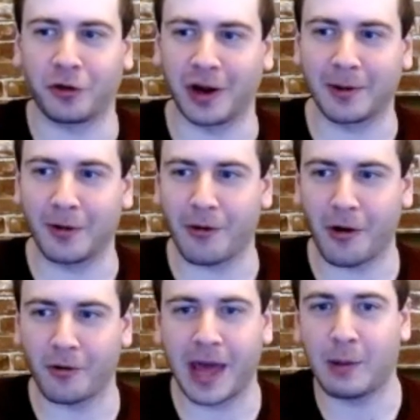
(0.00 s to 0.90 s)
And I'm going,
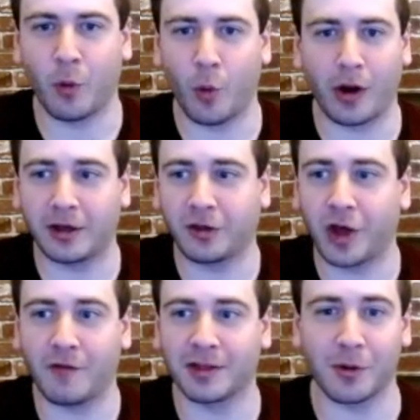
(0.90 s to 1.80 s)
okay, well, where are you
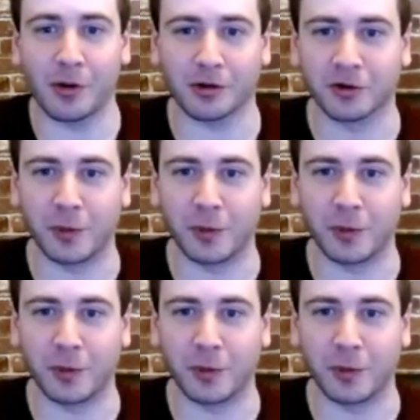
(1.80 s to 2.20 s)
solving the murders?